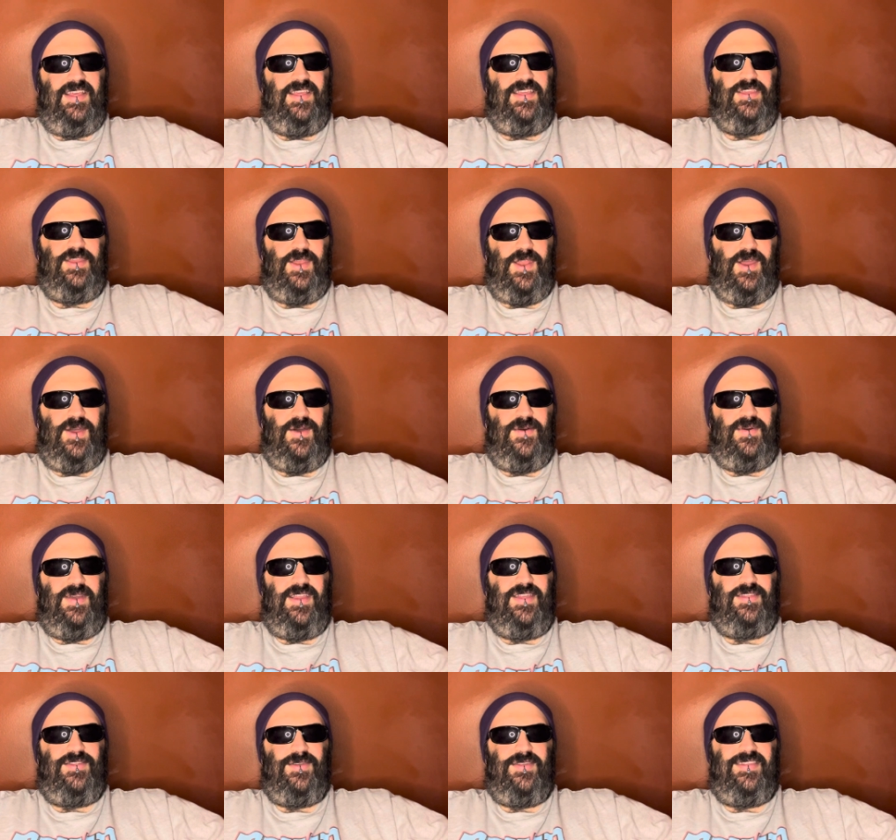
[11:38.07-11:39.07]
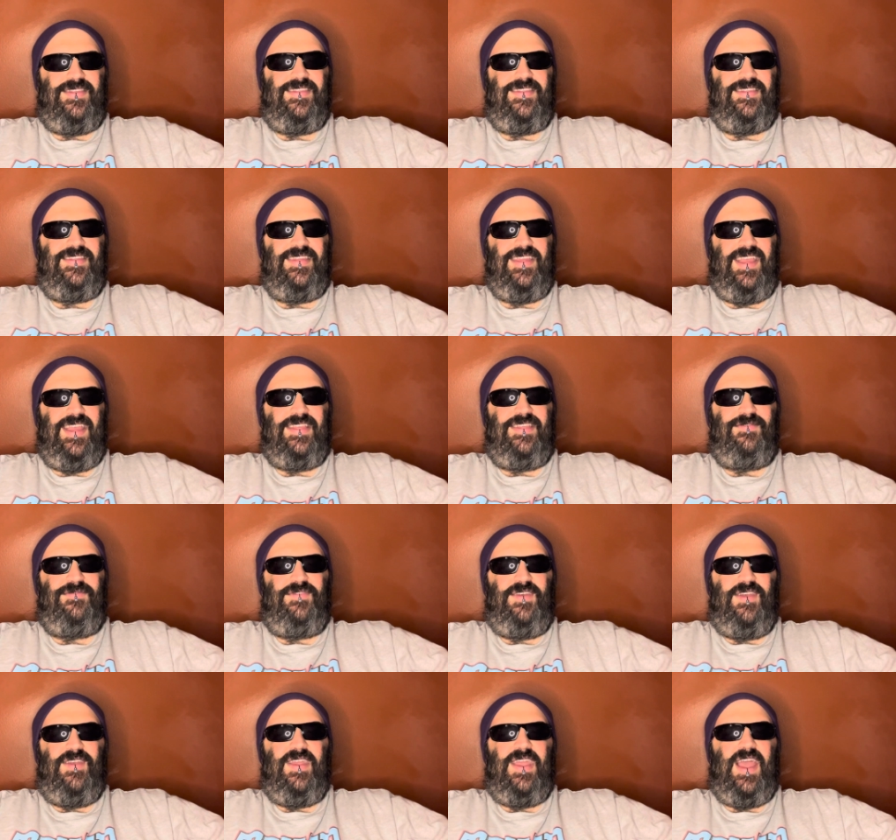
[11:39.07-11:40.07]
You know, it just, it's
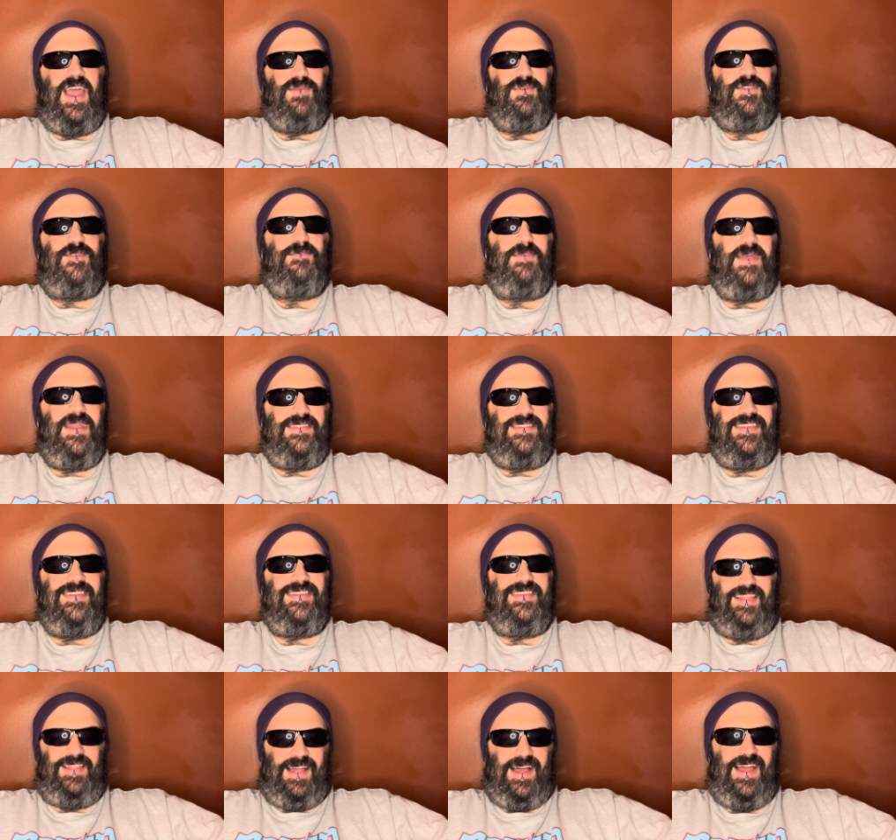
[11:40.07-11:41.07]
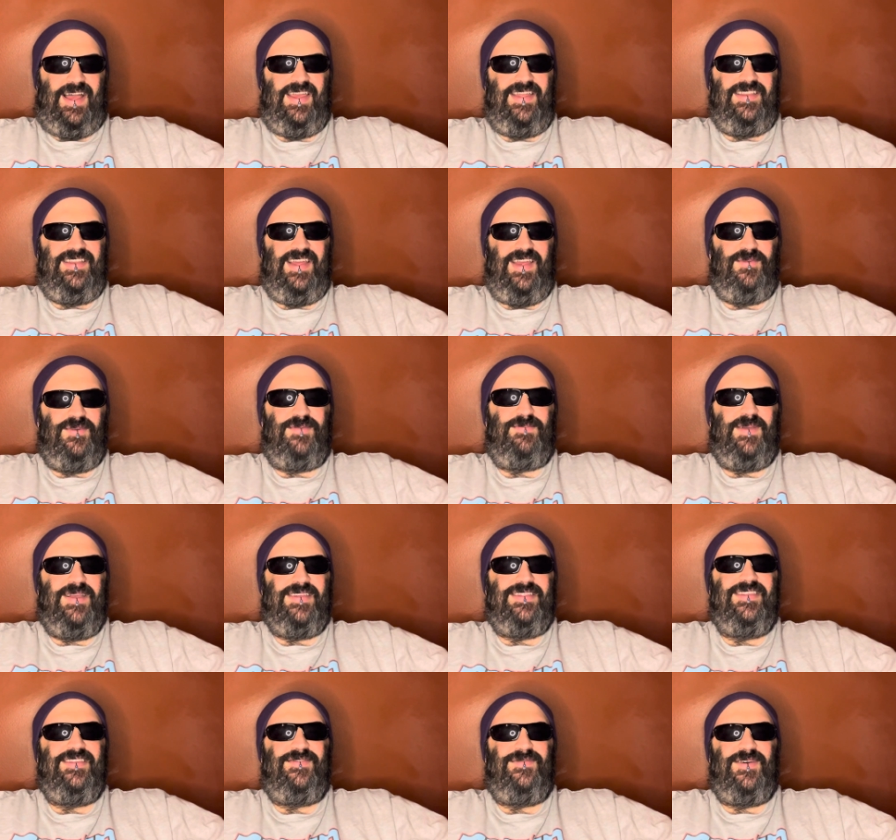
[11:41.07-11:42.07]
very, I respect this a lot. I respect
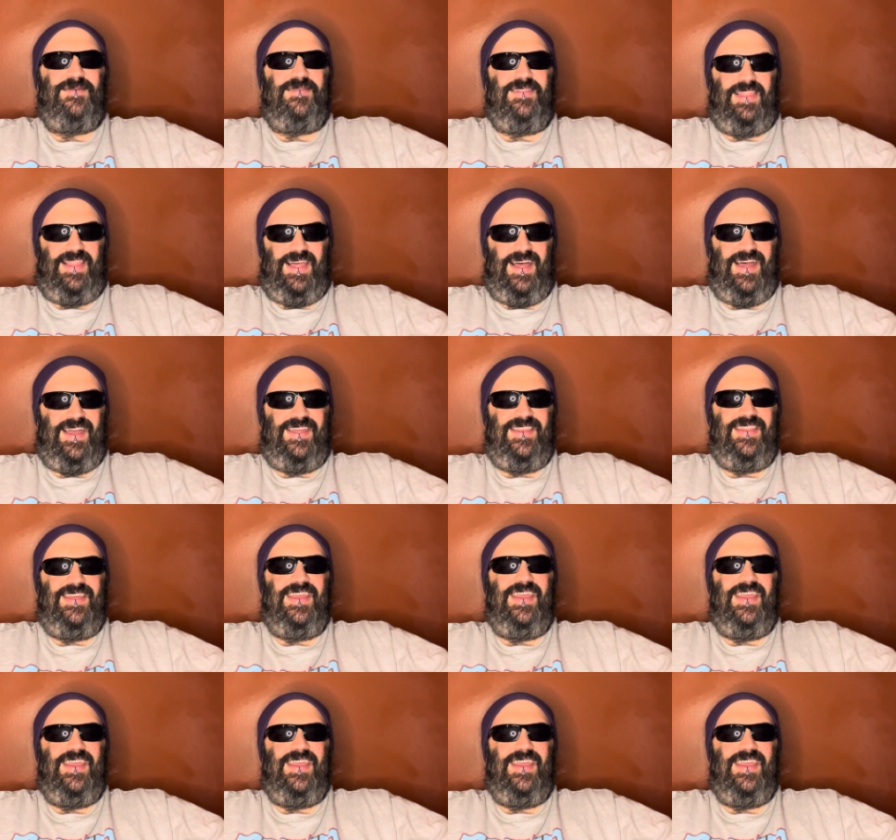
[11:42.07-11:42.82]
this film a lot.